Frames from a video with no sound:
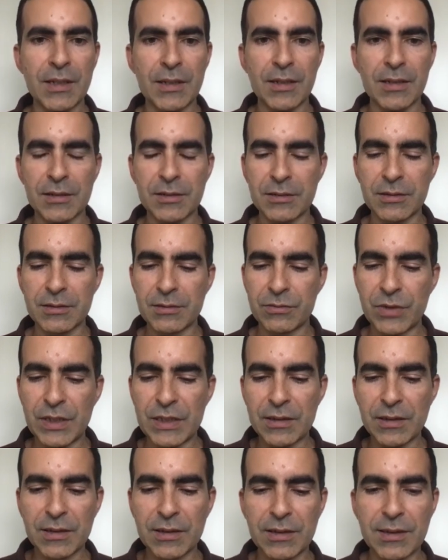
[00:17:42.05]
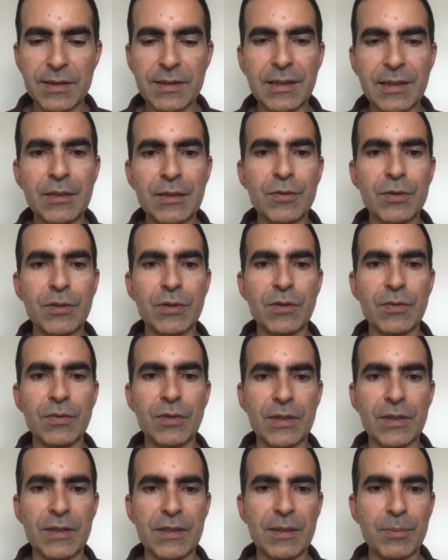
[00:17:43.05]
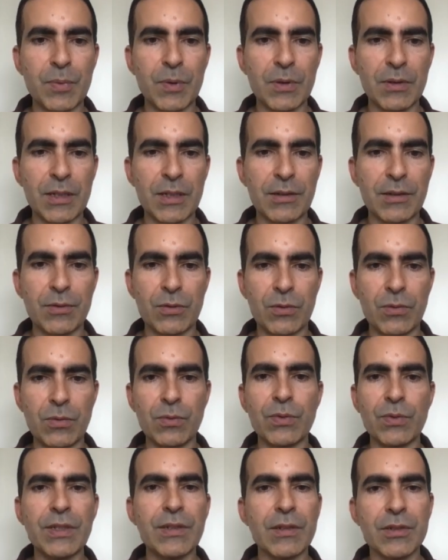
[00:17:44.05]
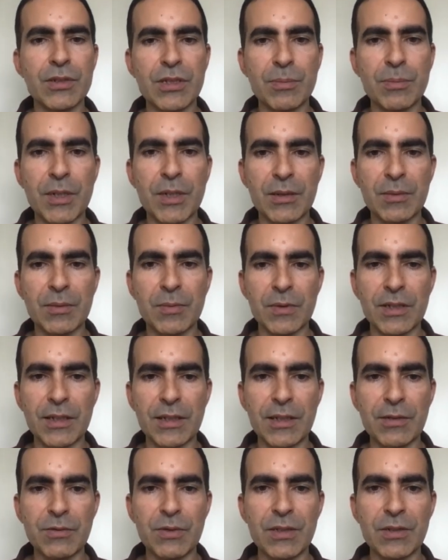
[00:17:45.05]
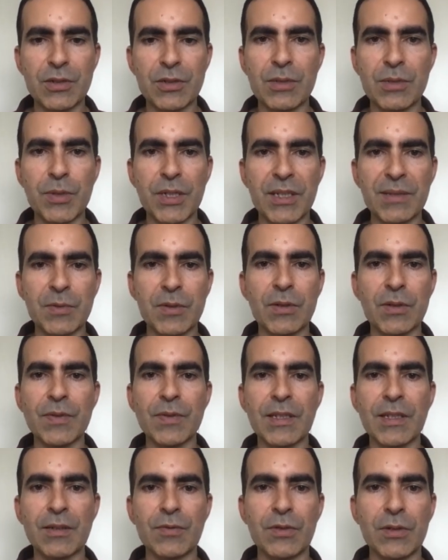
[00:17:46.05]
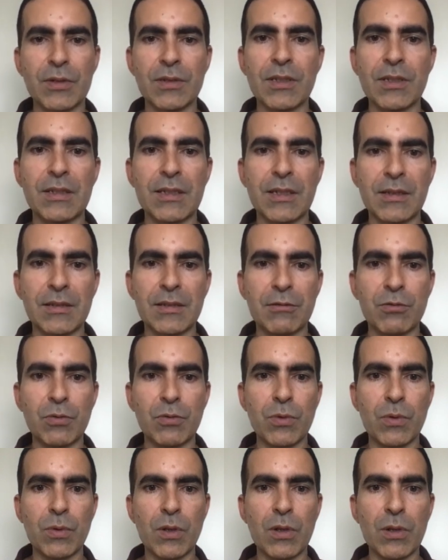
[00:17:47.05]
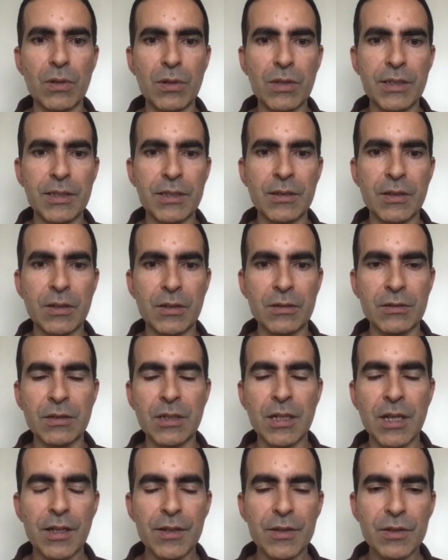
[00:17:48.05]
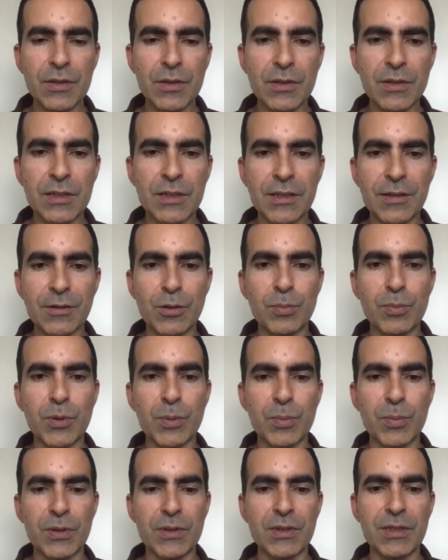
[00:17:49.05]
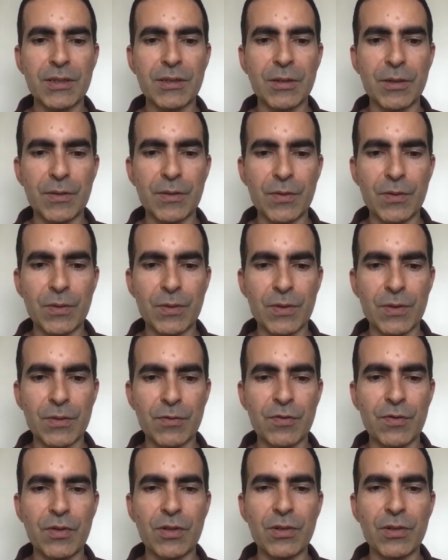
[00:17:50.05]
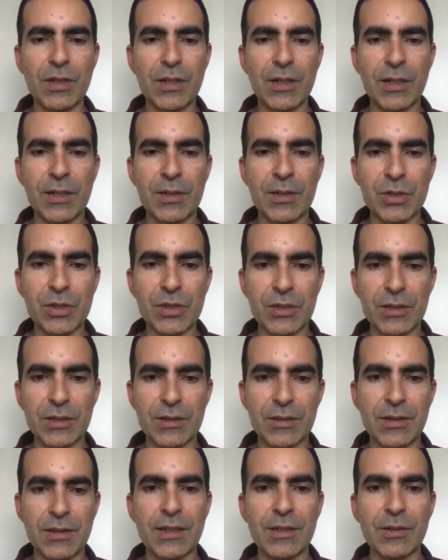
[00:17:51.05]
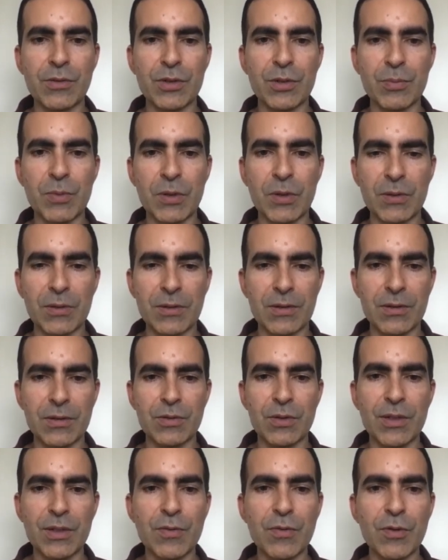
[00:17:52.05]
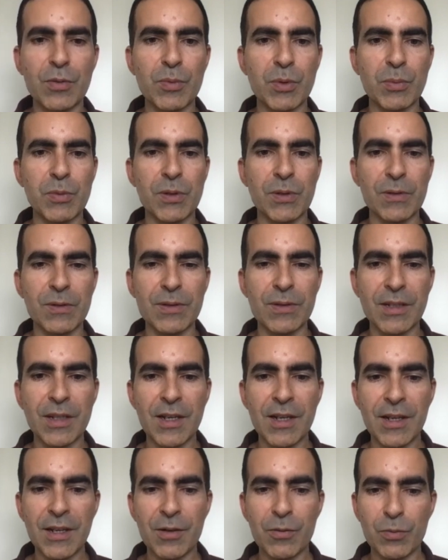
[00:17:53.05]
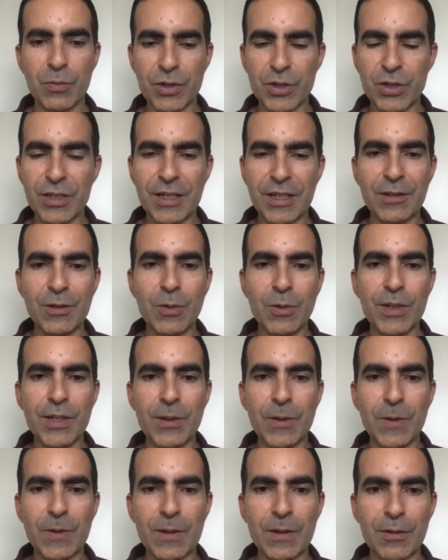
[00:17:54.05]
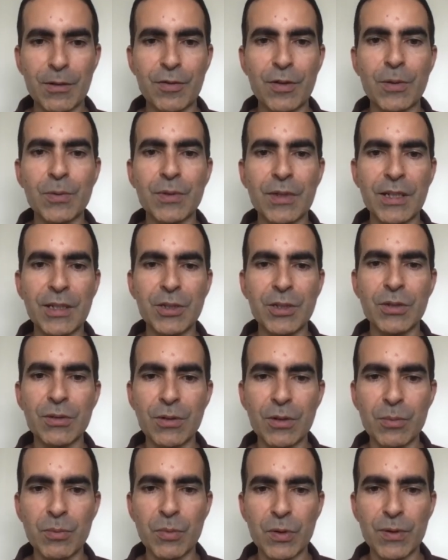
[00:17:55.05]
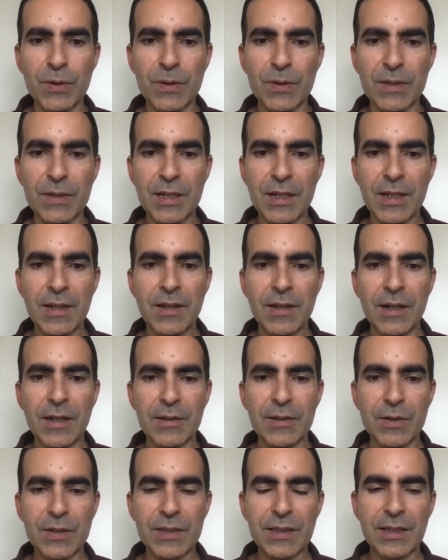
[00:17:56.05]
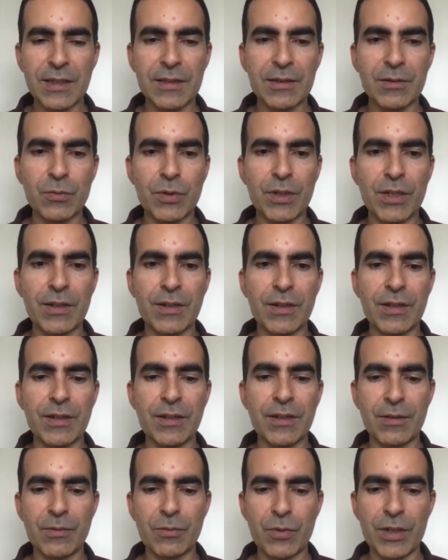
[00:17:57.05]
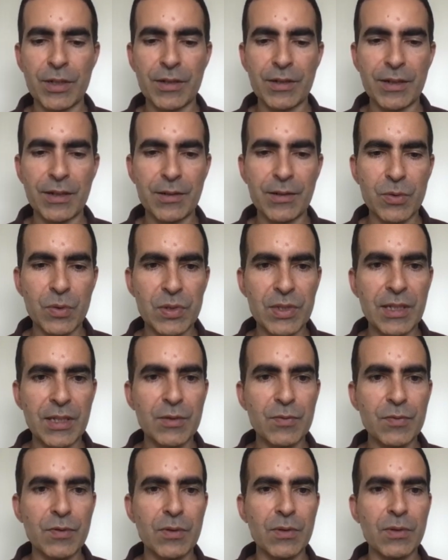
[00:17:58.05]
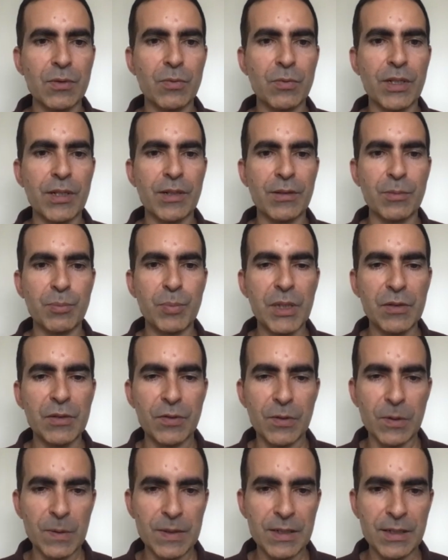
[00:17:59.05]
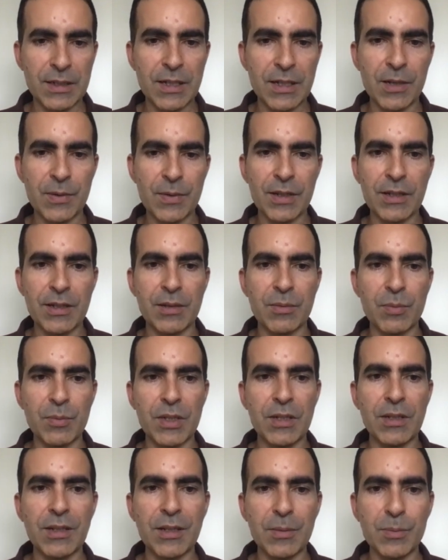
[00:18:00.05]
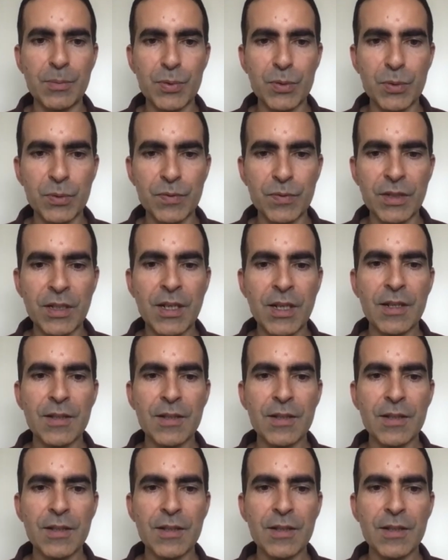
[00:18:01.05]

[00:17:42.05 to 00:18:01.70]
Recently, Stanford, for example, like the whole research department, AI research department of Stanford, decided to go all in on studying the property of those very large language models or transformer models, which they now call foundational models, understand where they are successful, where are the pitfalls, and how they can be improved.